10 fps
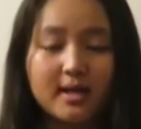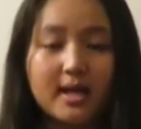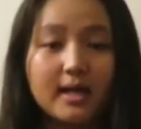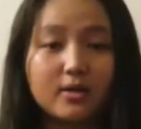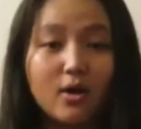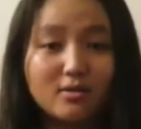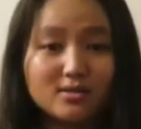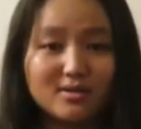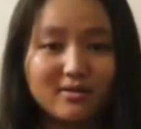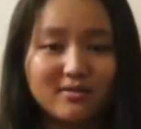and
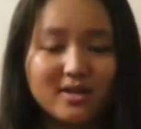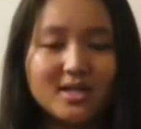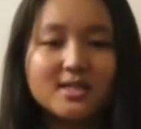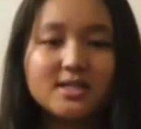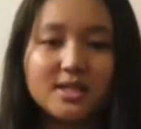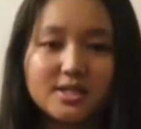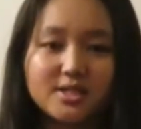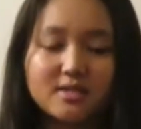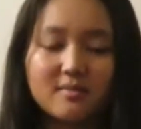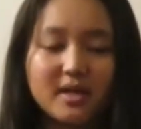also
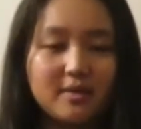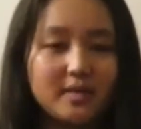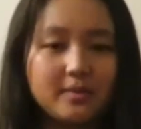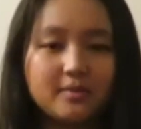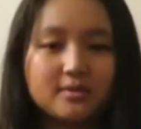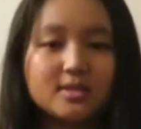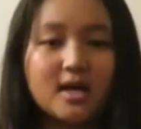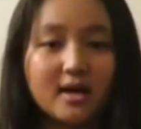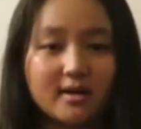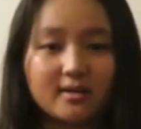touched many people's
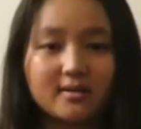heart.